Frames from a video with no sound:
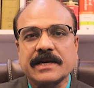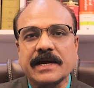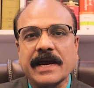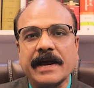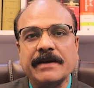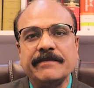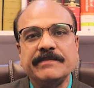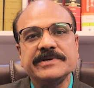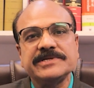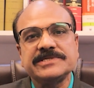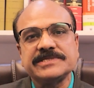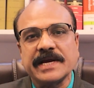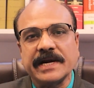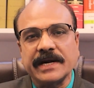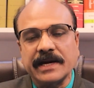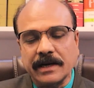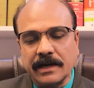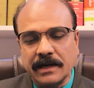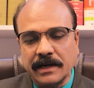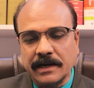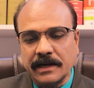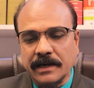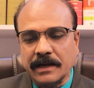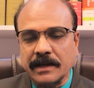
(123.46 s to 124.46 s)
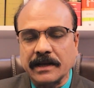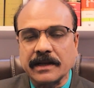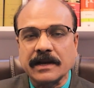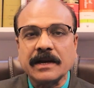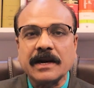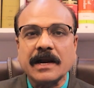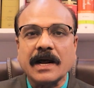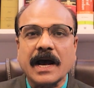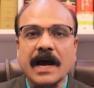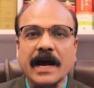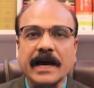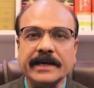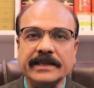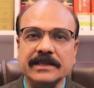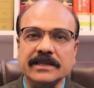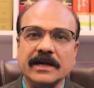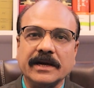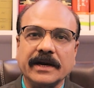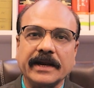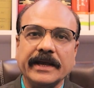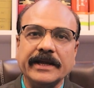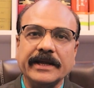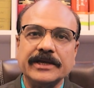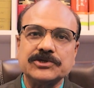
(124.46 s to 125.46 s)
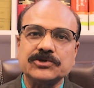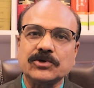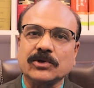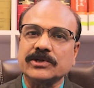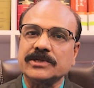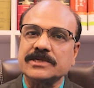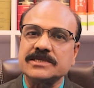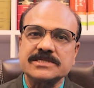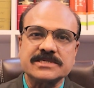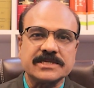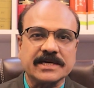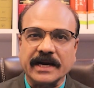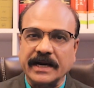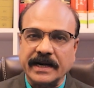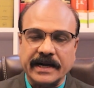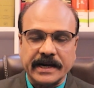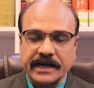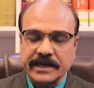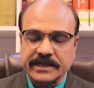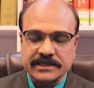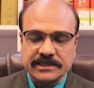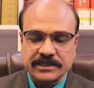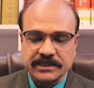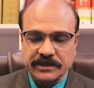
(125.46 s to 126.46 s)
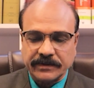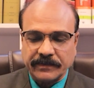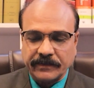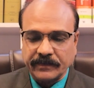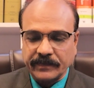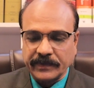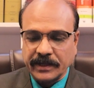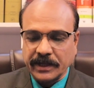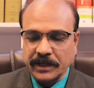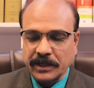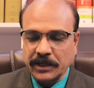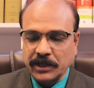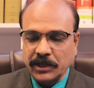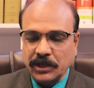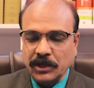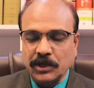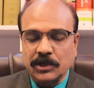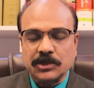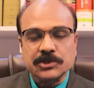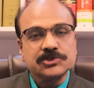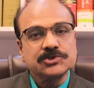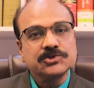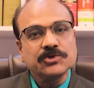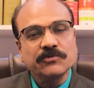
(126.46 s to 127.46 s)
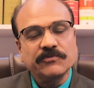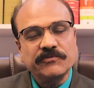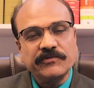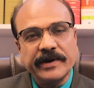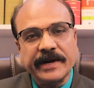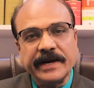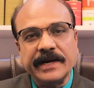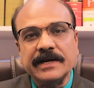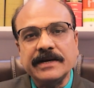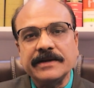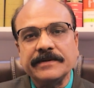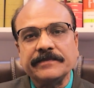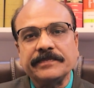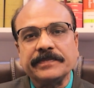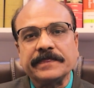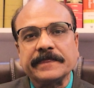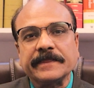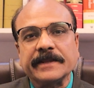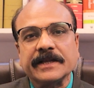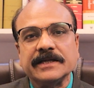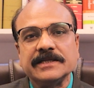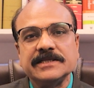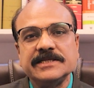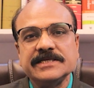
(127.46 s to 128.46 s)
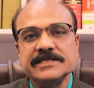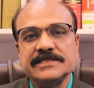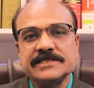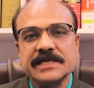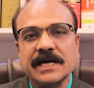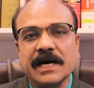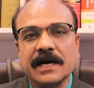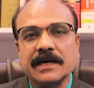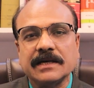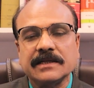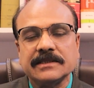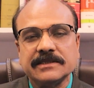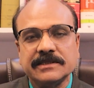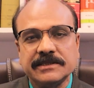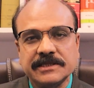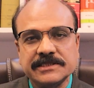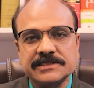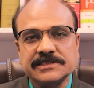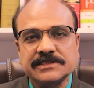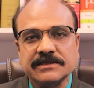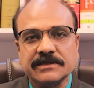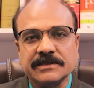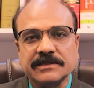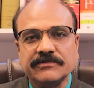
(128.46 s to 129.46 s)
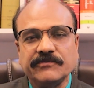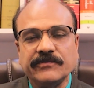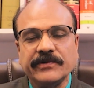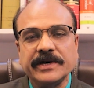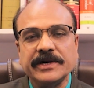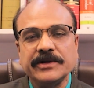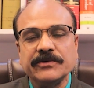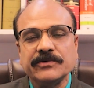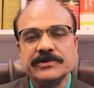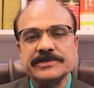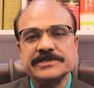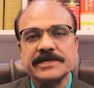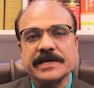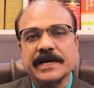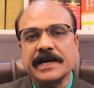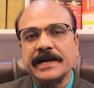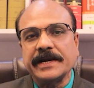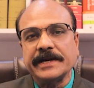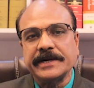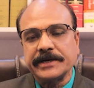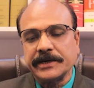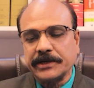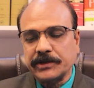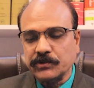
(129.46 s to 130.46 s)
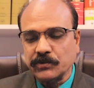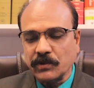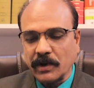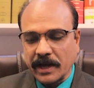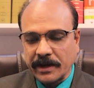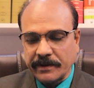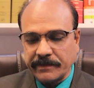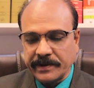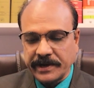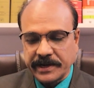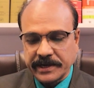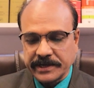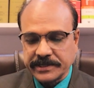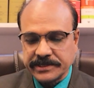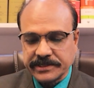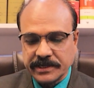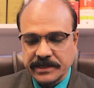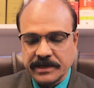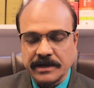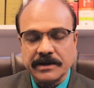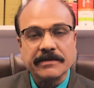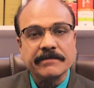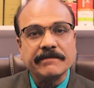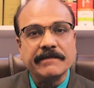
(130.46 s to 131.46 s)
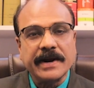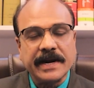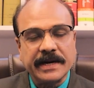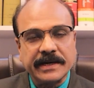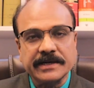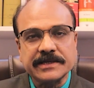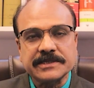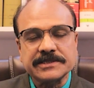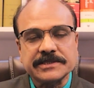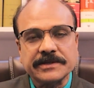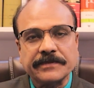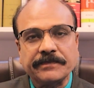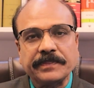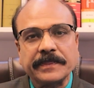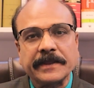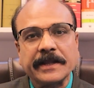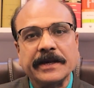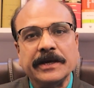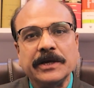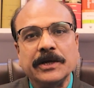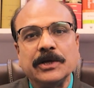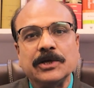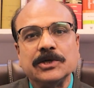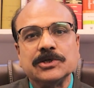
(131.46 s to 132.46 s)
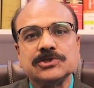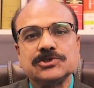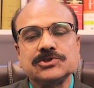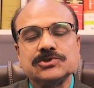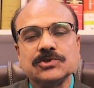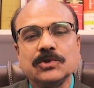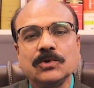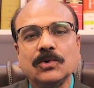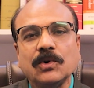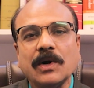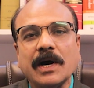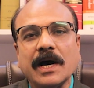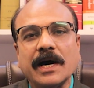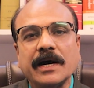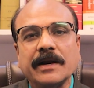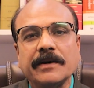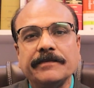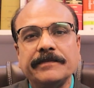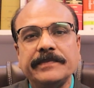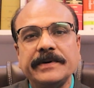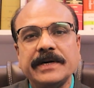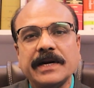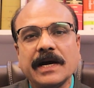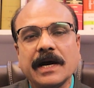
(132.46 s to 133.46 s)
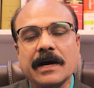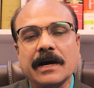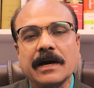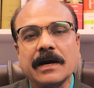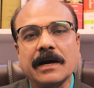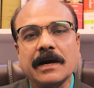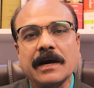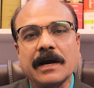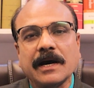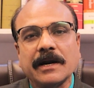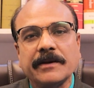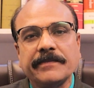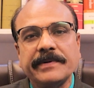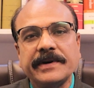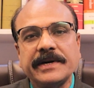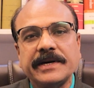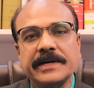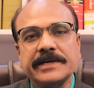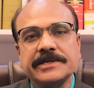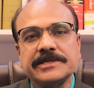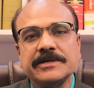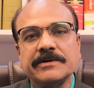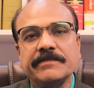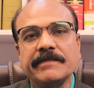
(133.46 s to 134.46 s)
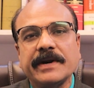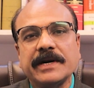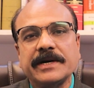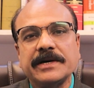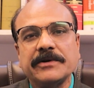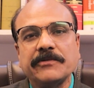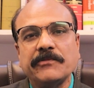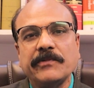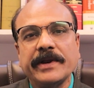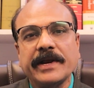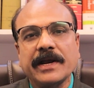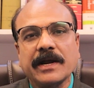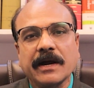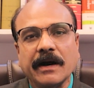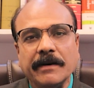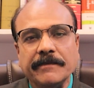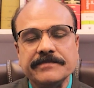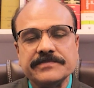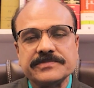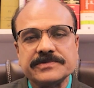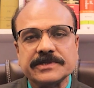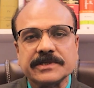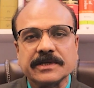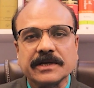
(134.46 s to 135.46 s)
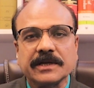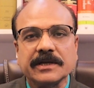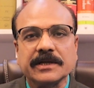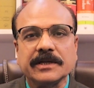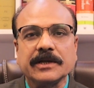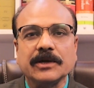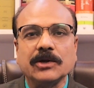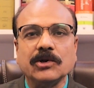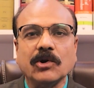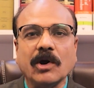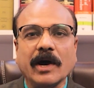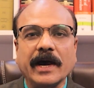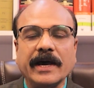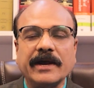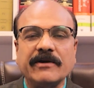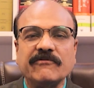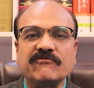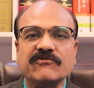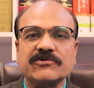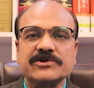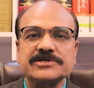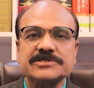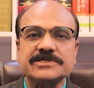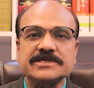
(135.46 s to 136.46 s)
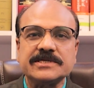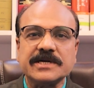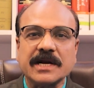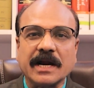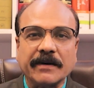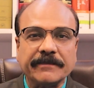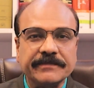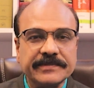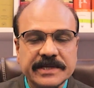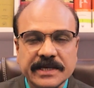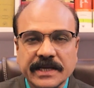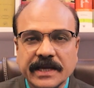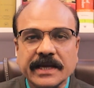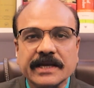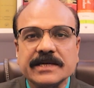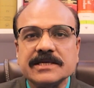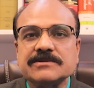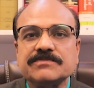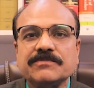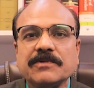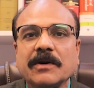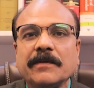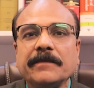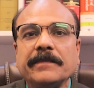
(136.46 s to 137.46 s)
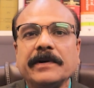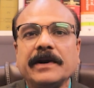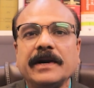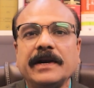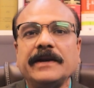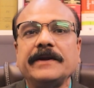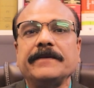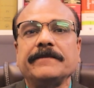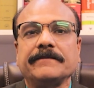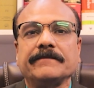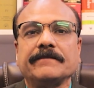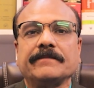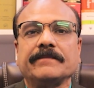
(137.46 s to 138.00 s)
can be settled either each other's countries. So, friend, this video is related to arbitration matters. So, arbitration matter will come, lawyer first draft the case properly,